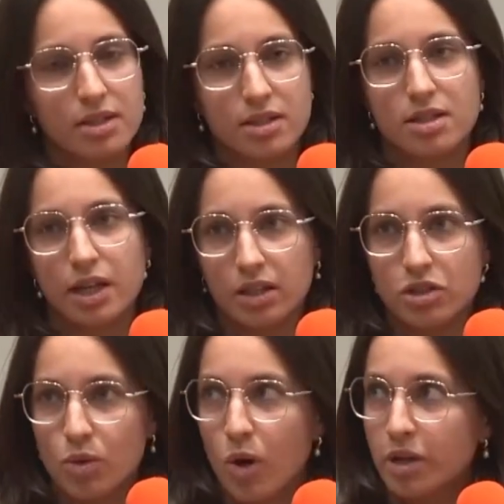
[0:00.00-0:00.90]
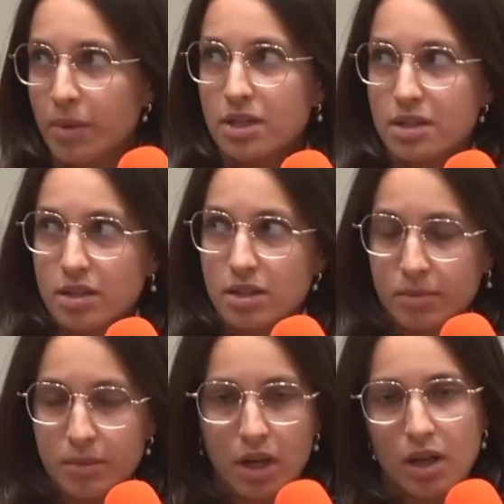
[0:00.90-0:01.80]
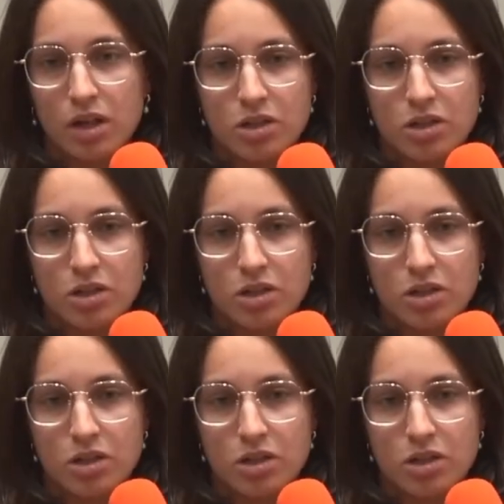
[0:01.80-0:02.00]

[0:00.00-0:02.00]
that sits like a squad-based system.